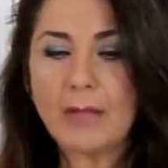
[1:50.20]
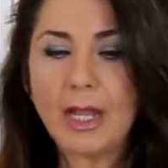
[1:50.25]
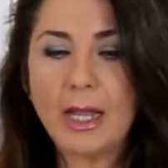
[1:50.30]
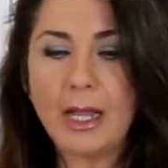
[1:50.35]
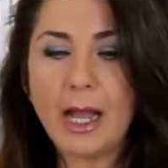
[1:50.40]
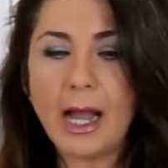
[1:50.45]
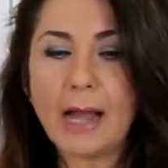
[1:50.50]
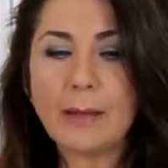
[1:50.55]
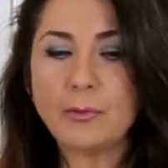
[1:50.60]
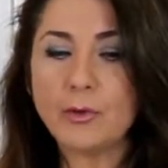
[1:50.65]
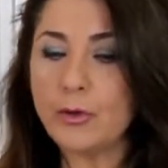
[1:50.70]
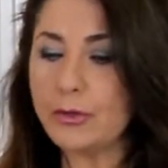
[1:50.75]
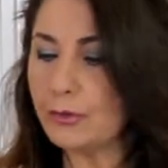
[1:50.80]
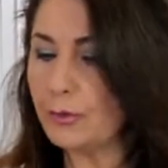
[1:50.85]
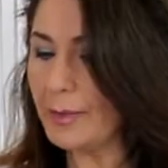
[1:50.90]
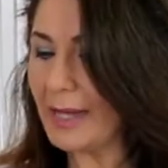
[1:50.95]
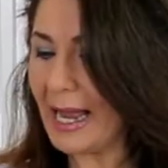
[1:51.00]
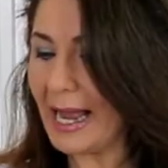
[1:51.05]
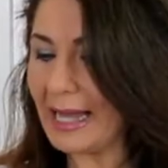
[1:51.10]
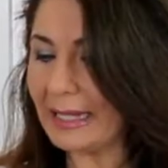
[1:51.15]
I'm going
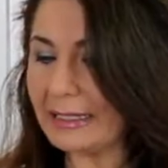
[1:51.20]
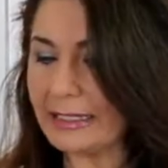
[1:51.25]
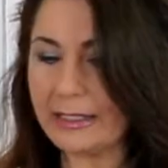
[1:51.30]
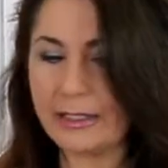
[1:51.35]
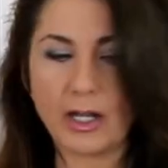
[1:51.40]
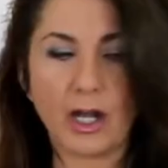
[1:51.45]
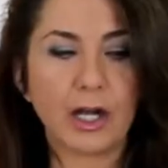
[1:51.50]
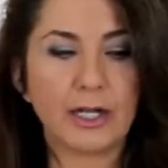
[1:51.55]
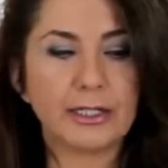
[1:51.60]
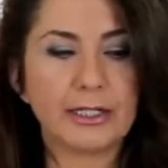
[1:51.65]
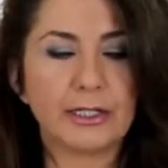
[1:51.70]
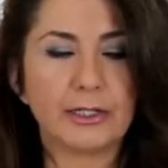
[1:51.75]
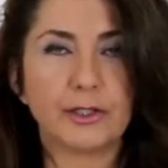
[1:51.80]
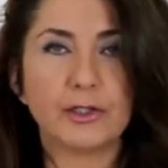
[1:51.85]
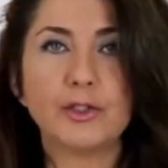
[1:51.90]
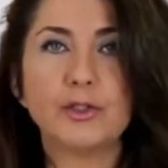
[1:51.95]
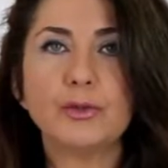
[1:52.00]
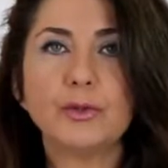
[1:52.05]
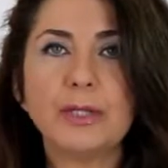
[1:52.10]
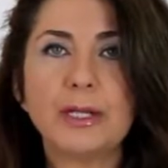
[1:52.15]
to be adding the onion
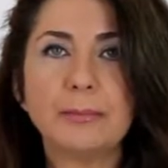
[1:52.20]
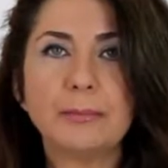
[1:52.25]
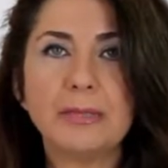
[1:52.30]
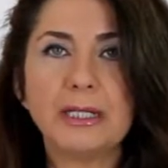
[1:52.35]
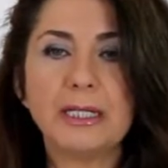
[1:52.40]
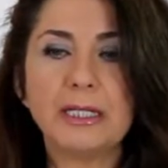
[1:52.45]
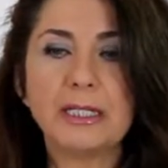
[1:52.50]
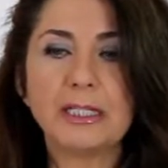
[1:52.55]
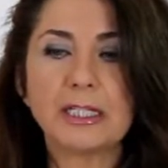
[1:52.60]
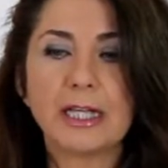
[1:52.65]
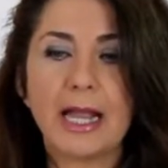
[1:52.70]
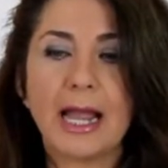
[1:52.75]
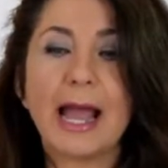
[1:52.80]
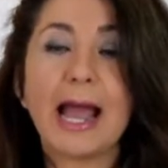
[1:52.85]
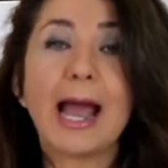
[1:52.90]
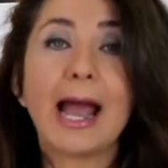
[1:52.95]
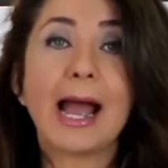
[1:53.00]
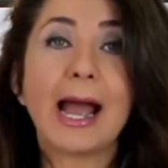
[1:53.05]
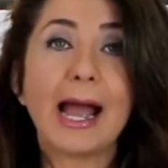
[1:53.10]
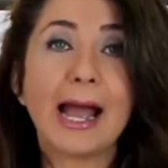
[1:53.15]
to the meat,
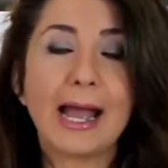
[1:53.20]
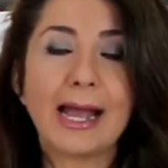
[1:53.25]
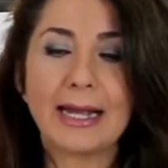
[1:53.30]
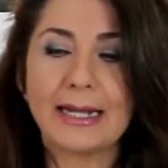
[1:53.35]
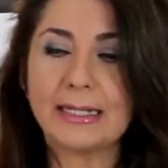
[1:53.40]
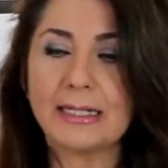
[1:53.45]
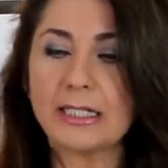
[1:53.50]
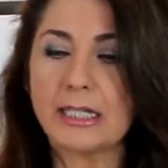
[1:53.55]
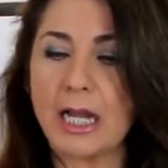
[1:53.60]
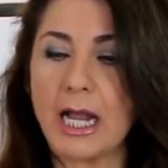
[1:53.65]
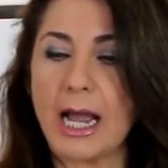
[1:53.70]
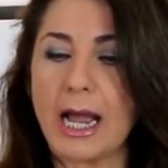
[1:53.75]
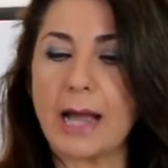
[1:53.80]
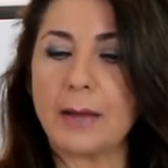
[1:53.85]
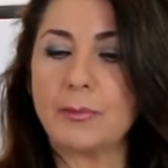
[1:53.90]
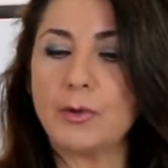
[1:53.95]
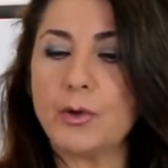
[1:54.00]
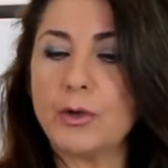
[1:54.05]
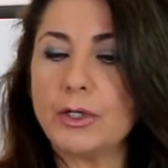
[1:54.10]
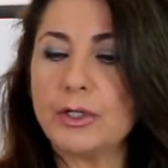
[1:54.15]
and
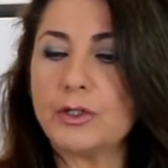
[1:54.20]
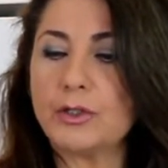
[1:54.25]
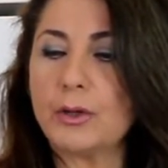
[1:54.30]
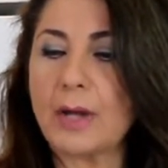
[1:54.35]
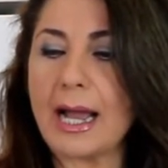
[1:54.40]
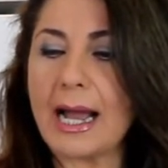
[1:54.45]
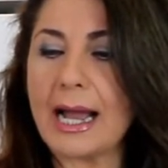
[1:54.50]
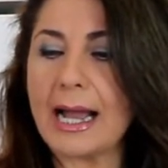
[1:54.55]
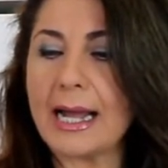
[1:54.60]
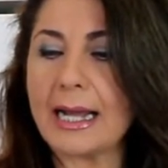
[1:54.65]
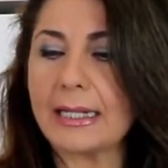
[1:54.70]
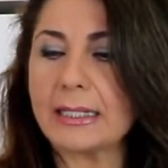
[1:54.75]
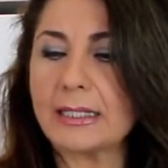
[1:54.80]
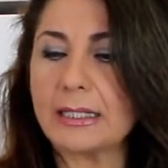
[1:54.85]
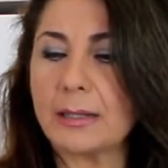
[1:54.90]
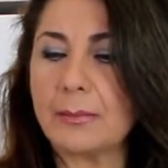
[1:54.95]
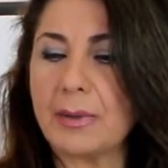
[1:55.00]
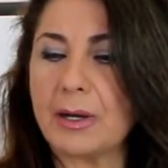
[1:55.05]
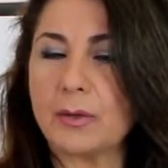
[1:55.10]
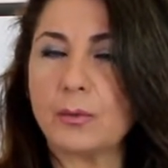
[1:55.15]
I'm going to add
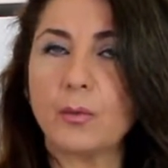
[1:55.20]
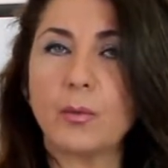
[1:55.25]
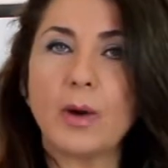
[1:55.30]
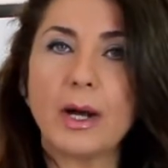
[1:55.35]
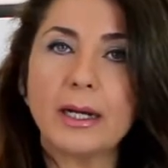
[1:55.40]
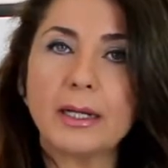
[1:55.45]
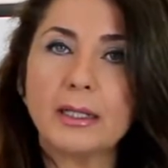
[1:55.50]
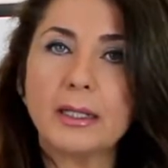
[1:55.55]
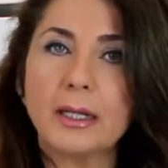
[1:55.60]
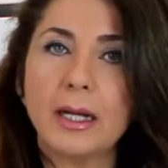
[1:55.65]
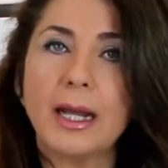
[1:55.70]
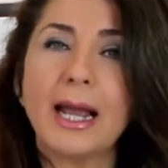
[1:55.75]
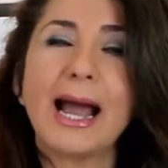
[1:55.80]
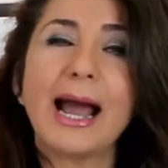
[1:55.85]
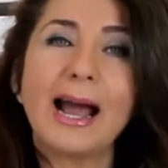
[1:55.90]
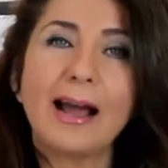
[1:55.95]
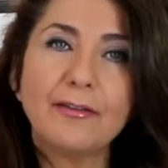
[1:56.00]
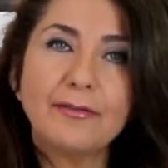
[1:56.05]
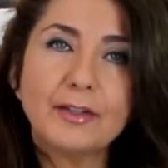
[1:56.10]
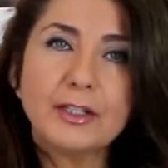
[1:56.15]
about
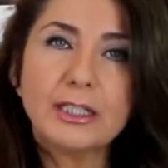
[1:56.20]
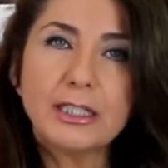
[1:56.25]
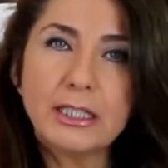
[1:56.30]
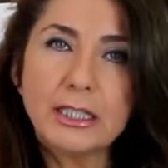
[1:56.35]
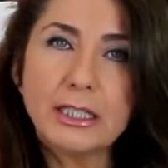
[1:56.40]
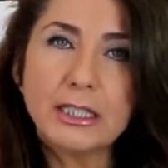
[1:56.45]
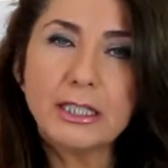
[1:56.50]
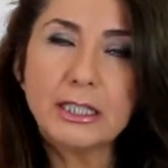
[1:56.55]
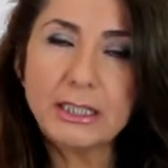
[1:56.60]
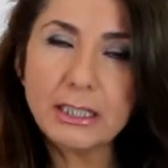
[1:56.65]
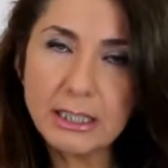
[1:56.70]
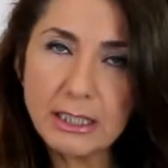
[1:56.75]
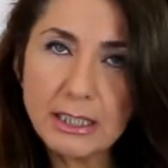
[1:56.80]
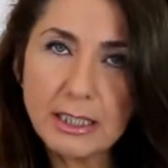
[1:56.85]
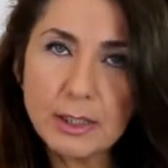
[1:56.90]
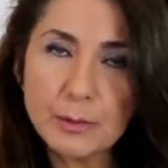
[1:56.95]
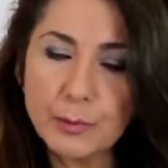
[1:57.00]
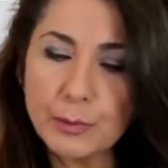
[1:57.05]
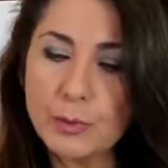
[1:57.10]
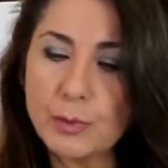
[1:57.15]
half a
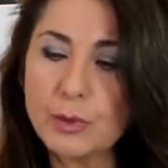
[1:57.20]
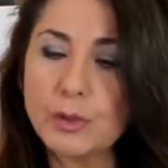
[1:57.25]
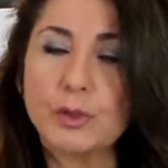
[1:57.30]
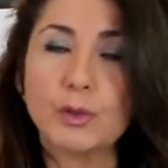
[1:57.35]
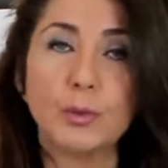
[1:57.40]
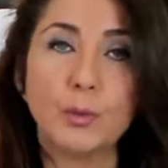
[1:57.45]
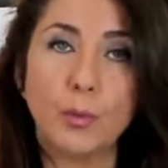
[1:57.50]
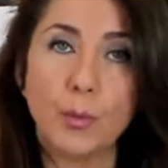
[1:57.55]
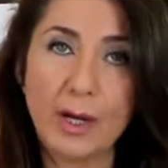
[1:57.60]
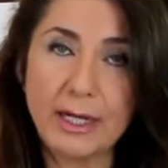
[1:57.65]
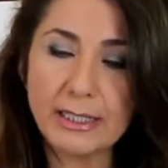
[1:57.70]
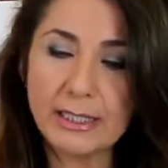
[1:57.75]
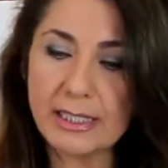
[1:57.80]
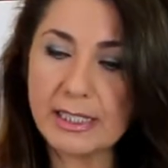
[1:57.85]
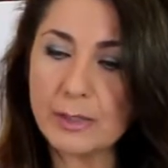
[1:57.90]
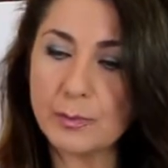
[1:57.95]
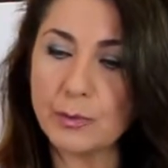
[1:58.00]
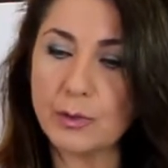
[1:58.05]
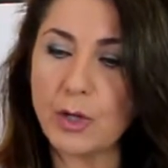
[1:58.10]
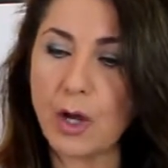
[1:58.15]
teaspoon to 1
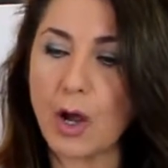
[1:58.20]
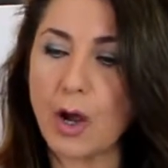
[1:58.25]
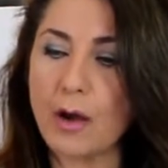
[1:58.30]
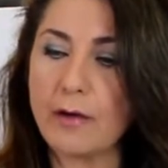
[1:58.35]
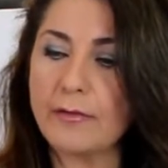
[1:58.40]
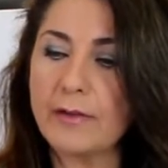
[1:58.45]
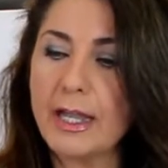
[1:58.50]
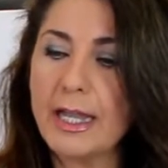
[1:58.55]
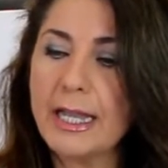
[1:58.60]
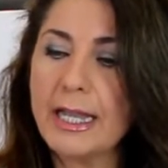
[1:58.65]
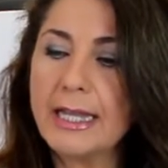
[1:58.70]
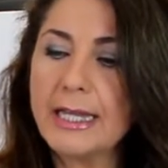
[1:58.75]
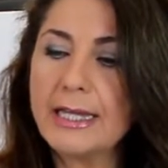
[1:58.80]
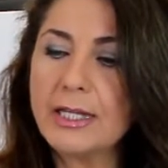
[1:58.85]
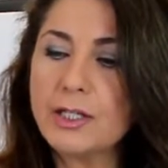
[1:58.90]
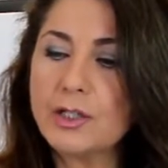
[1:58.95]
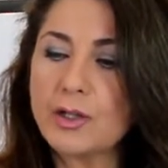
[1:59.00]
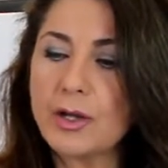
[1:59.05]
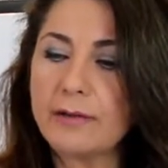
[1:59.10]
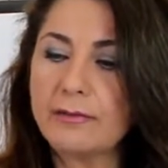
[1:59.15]
teaspoon of
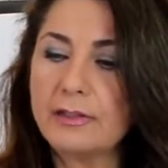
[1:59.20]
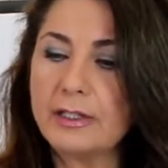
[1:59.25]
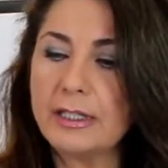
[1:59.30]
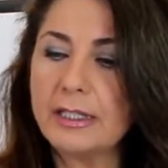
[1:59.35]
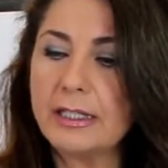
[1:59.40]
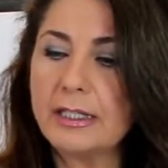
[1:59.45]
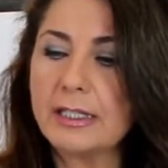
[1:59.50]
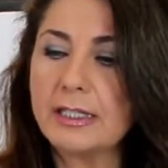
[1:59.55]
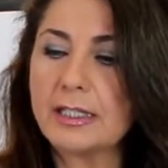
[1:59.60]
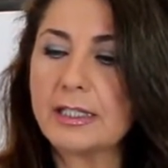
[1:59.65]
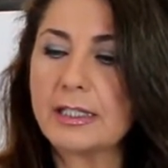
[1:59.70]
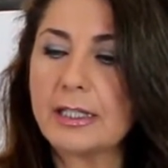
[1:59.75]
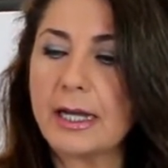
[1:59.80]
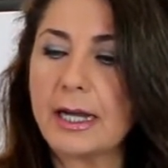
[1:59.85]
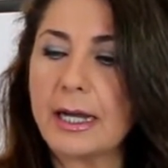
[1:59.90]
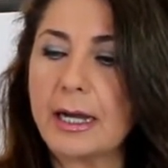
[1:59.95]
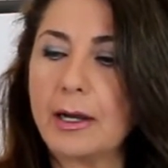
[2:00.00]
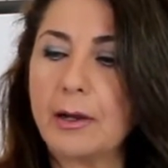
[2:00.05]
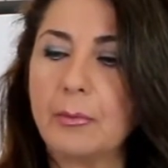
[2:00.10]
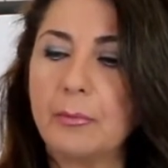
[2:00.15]
each of these
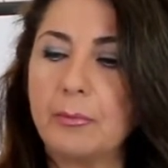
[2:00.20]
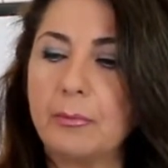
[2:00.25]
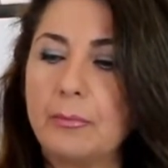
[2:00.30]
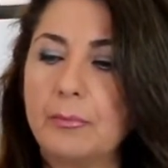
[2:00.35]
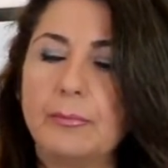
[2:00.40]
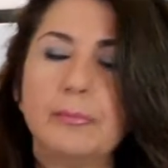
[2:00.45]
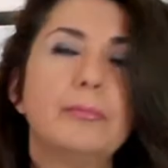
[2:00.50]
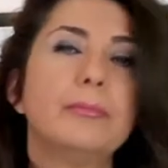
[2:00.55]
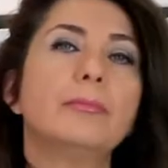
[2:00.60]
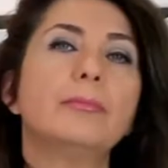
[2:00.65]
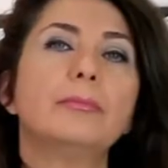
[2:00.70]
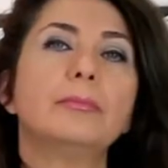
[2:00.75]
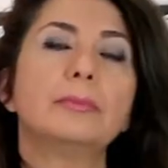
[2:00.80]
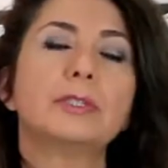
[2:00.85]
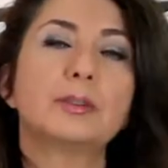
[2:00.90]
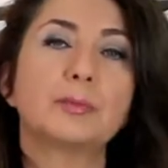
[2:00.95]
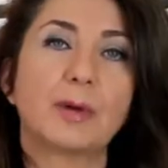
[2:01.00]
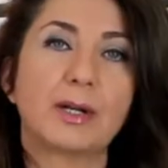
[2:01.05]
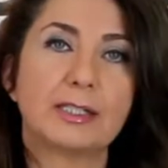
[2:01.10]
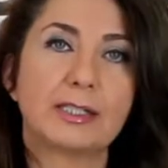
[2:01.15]

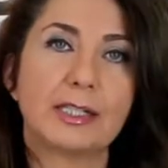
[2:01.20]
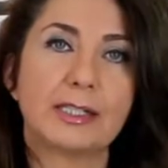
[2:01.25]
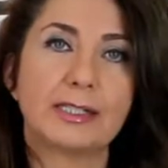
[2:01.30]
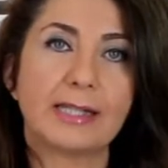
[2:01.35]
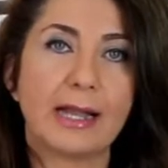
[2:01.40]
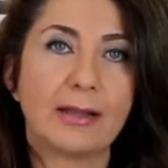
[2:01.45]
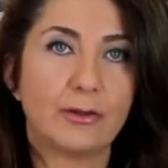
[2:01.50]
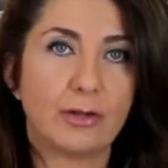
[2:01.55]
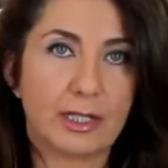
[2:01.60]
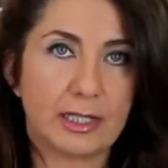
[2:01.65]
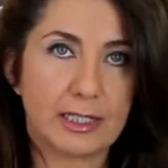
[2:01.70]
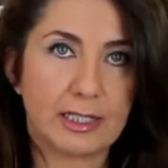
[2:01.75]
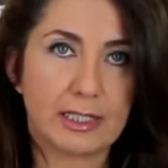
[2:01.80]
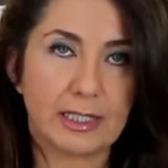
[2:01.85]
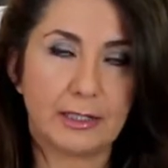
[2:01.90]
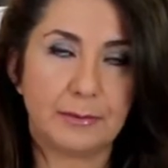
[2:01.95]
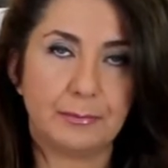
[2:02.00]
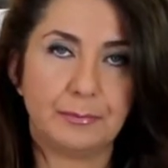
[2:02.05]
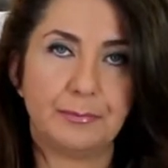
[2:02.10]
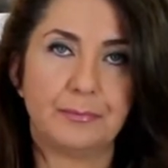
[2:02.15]
spices that you can see.